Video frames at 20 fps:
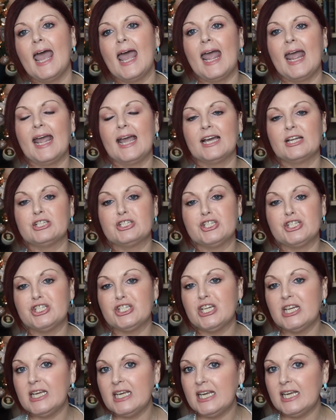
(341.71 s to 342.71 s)
And
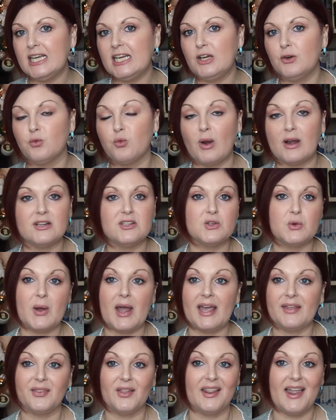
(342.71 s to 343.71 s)
she runs
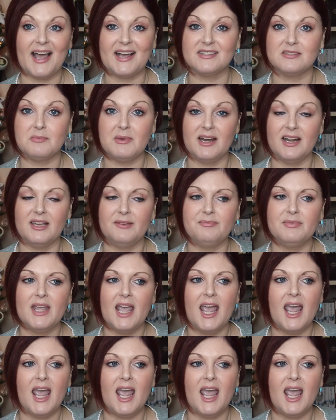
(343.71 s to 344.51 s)
away at the last minute.